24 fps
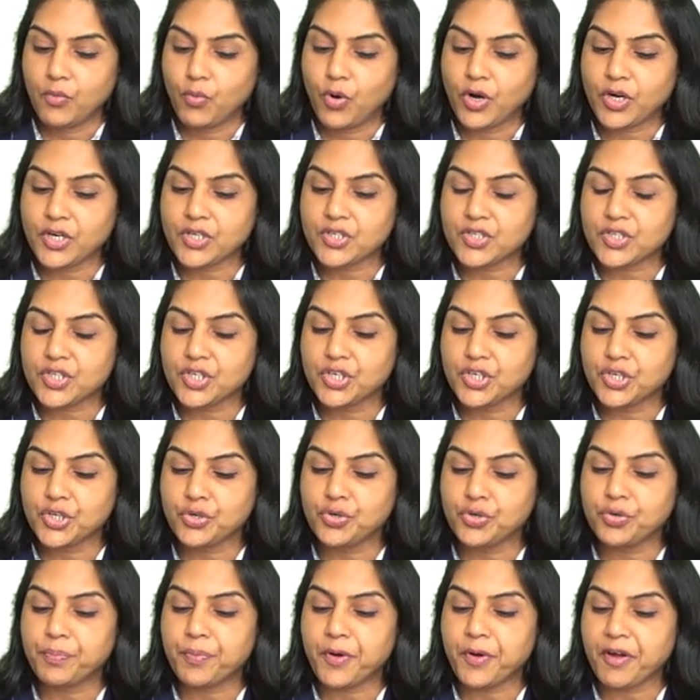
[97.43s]
what is the
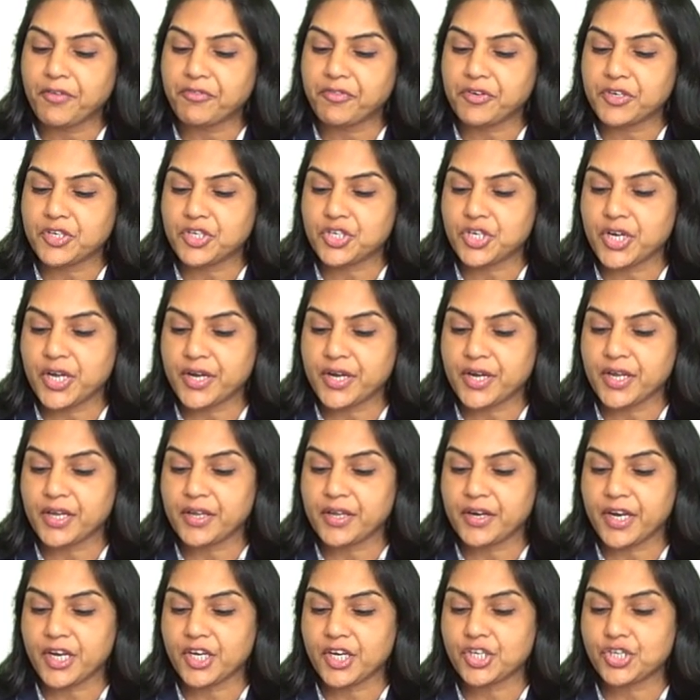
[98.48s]
new profit sharing
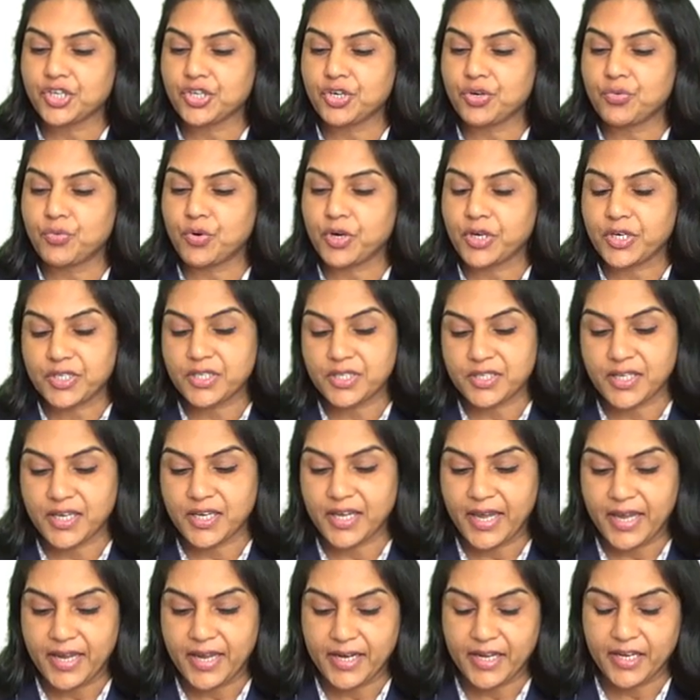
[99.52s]
ratio? What is the
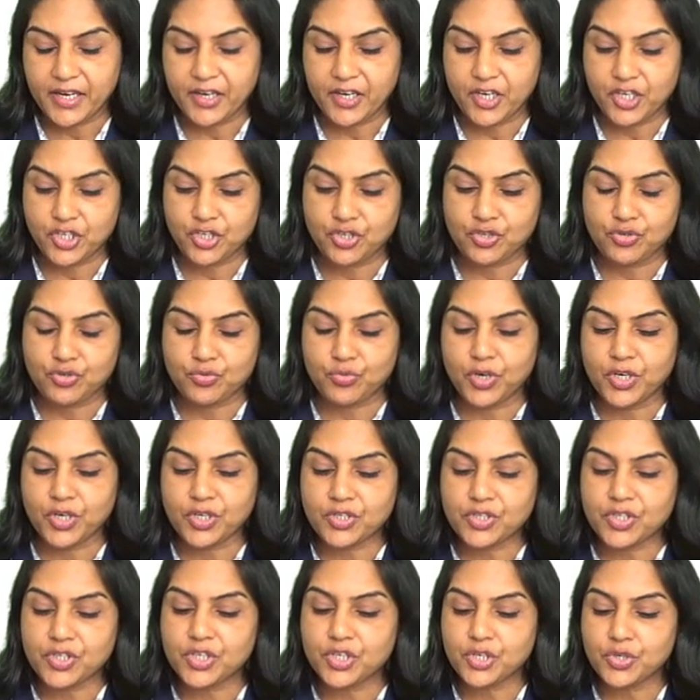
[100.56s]
gaining ratio? So what
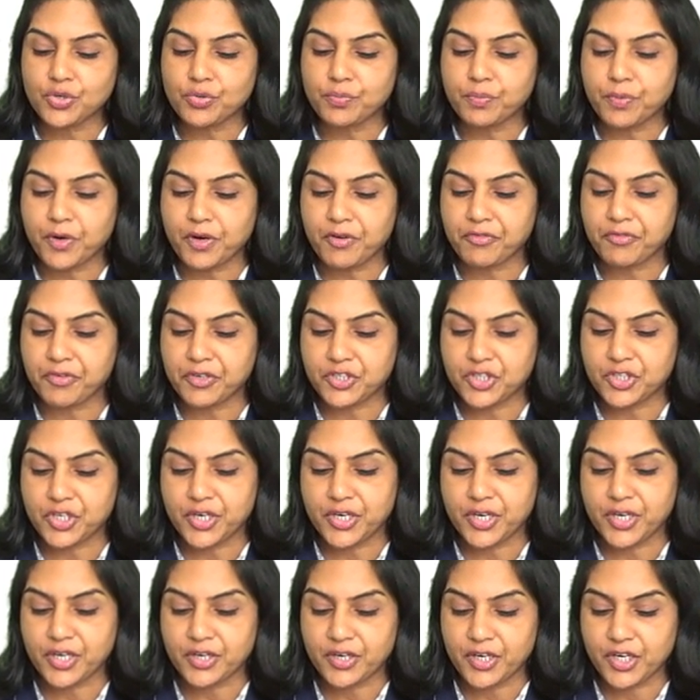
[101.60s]
is the new profit
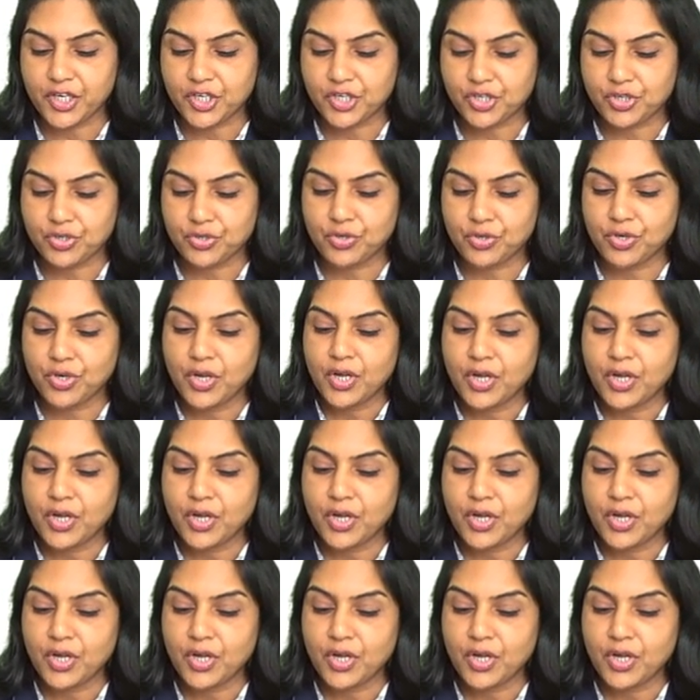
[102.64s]
sharing ratio?